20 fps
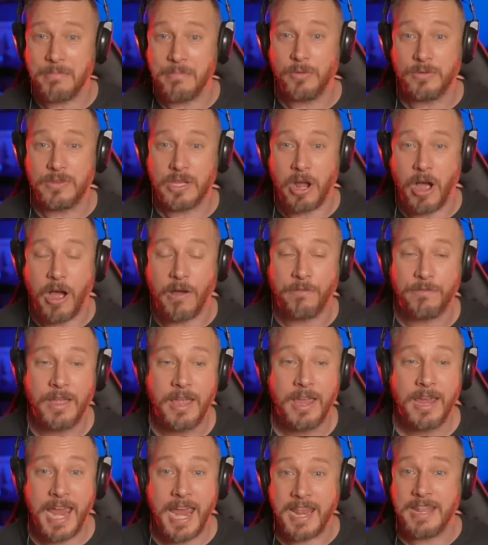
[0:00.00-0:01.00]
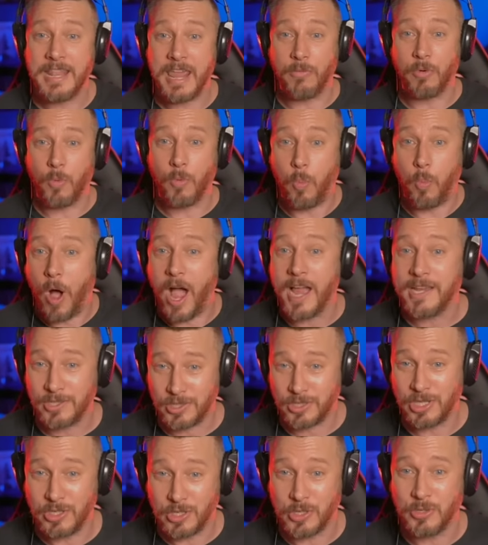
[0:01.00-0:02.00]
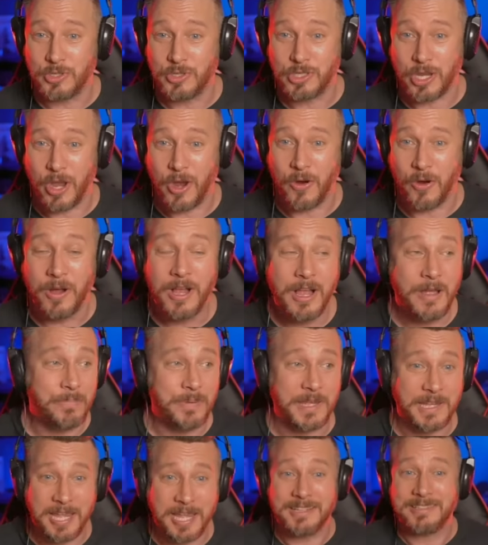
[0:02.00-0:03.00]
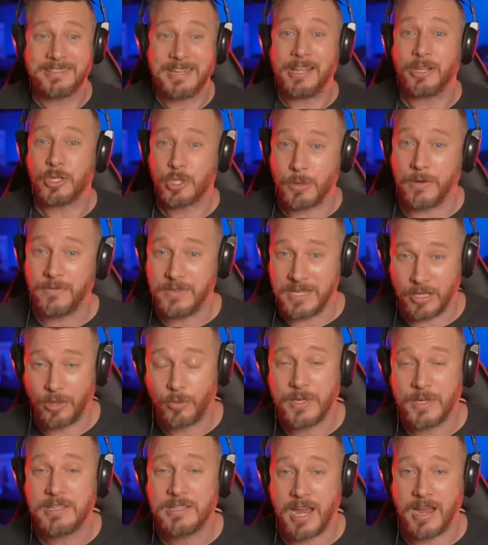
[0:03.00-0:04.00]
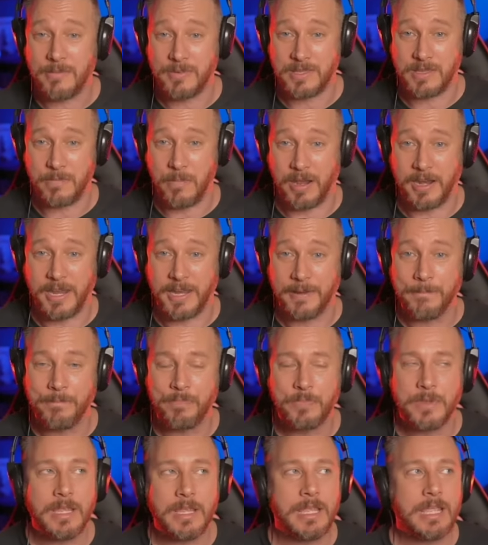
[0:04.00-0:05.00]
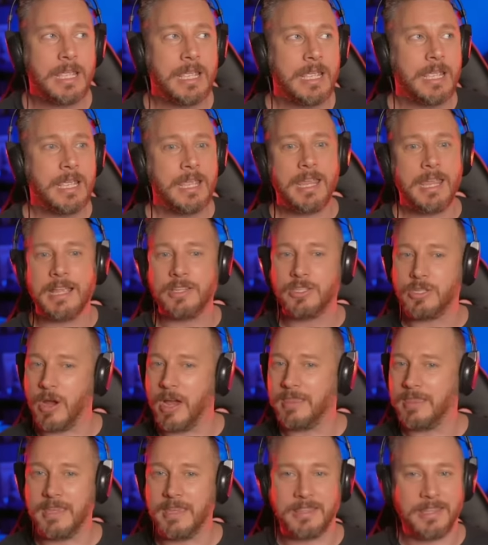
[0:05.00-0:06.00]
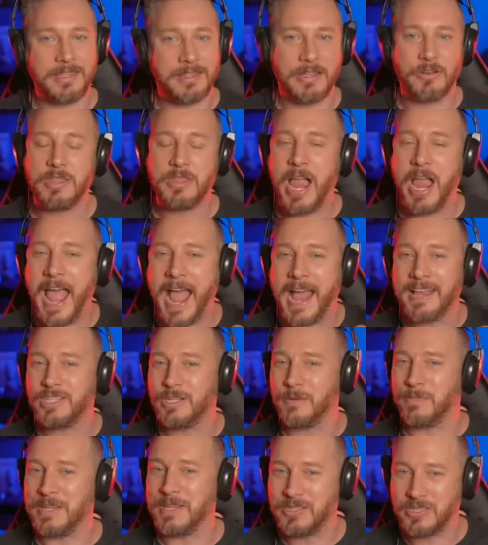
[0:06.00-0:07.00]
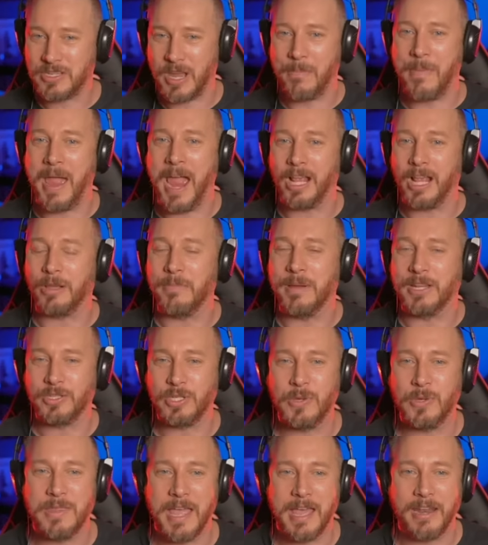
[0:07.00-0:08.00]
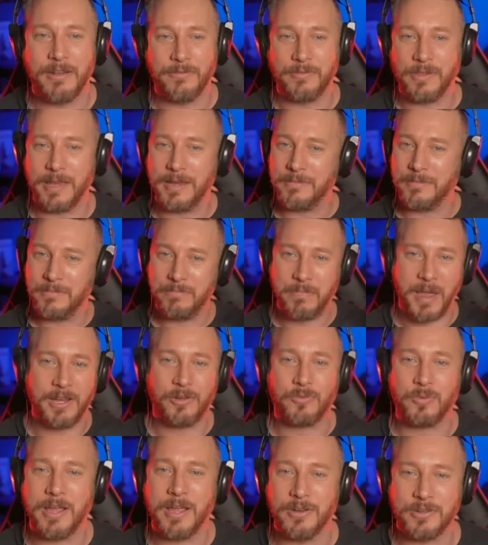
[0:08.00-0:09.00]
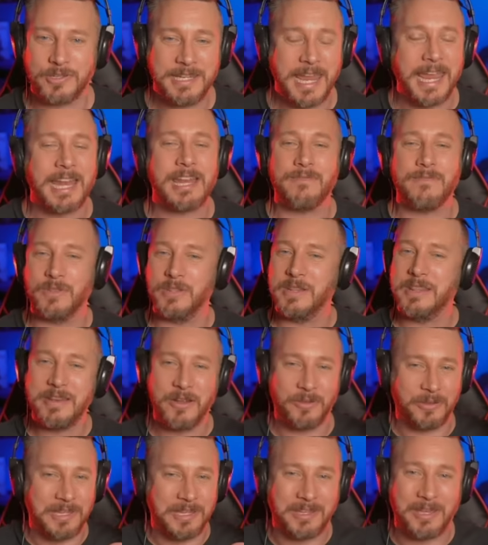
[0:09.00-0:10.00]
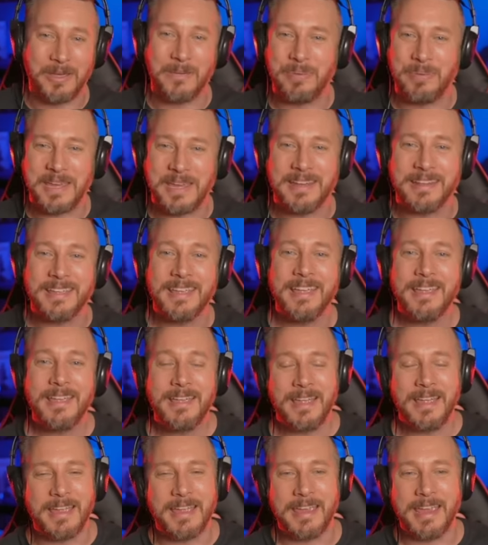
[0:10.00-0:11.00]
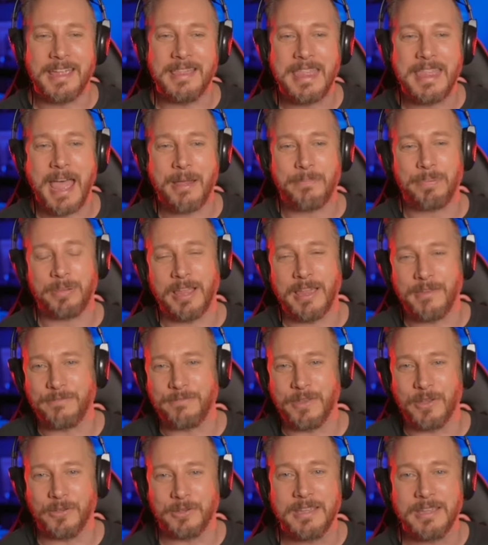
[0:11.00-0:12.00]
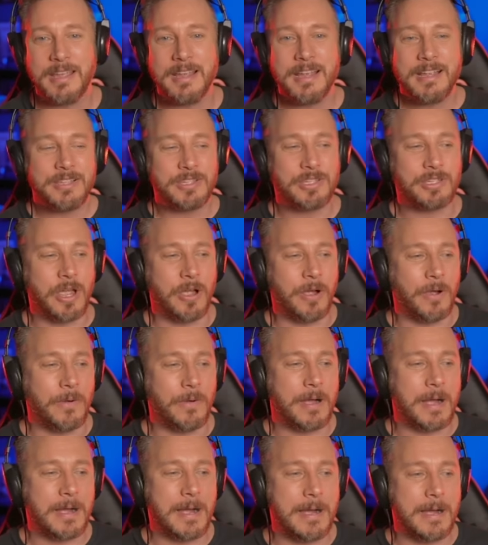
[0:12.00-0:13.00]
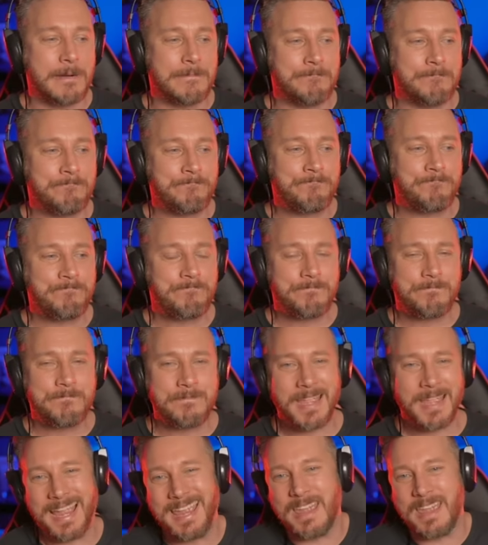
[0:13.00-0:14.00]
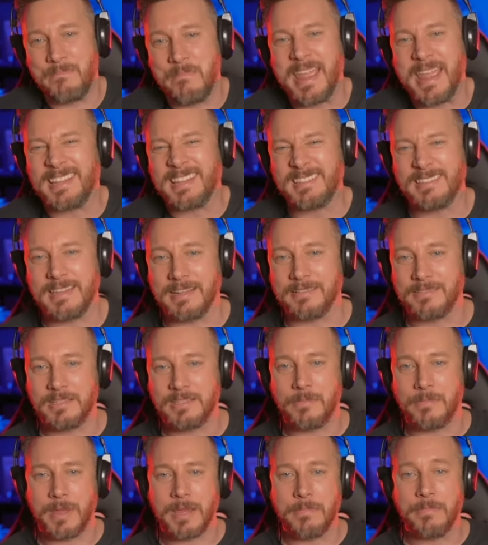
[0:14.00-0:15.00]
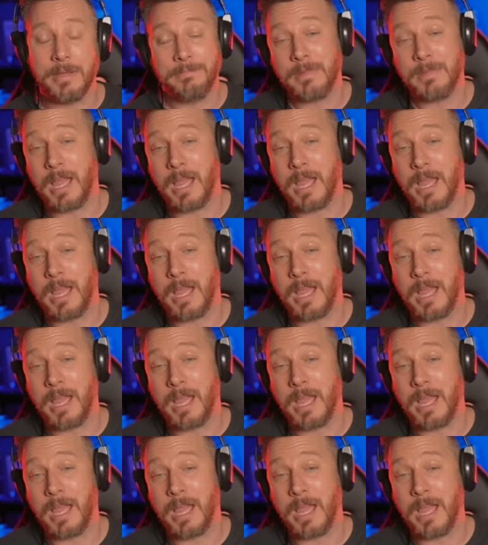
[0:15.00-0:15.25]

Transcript: moved it off, and they were wise to do so because Taylor Swift did three times the money. And so I think there has to be some element to that of like Bikeriders can't even nearly compete in, in that playfield. So um, it makes sense to me, but